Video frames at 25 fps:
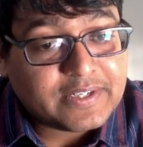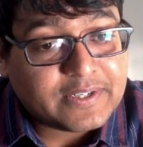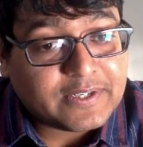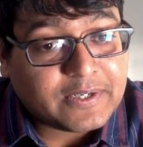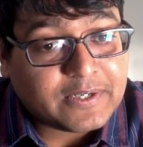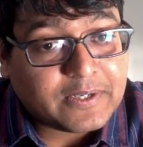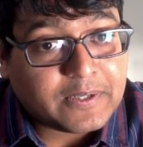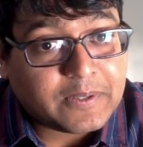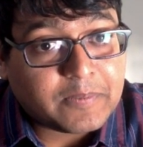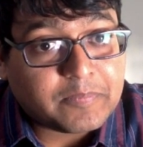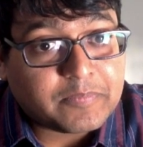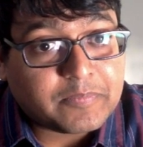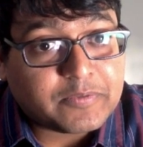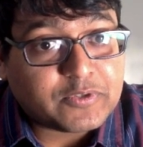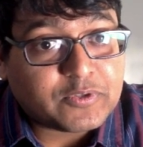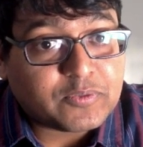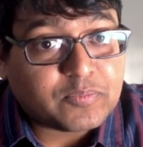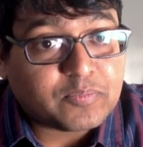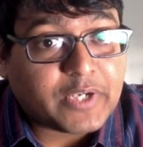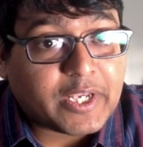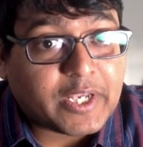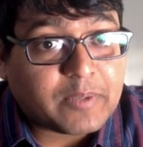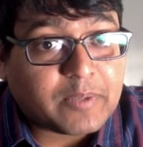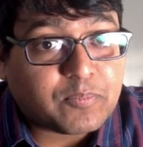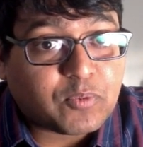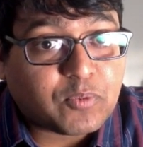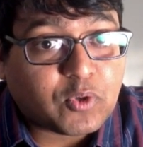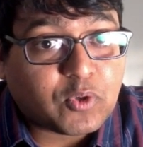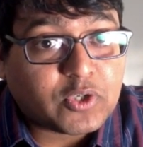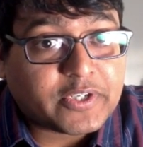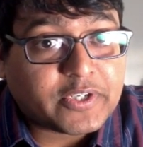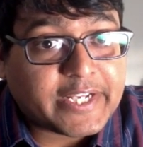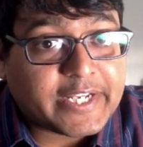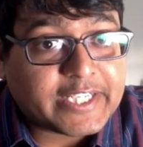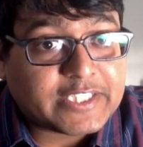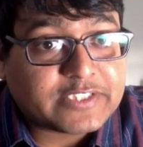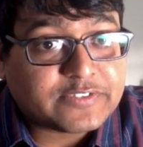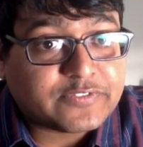Um, you know, like
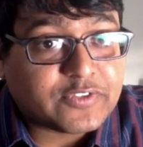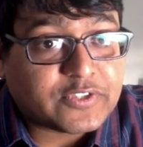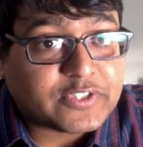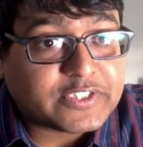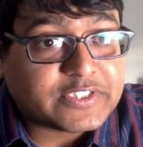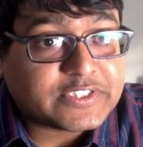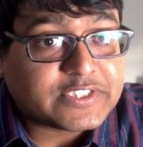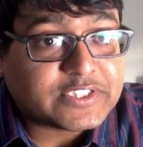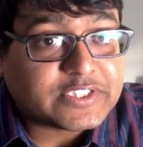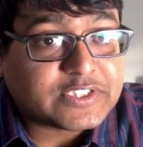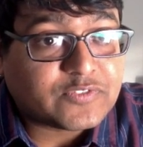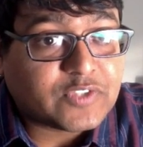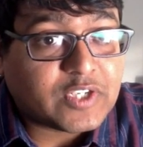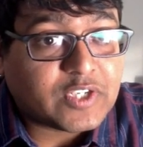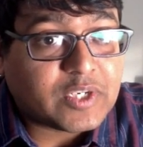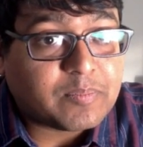Polkadex, for instance,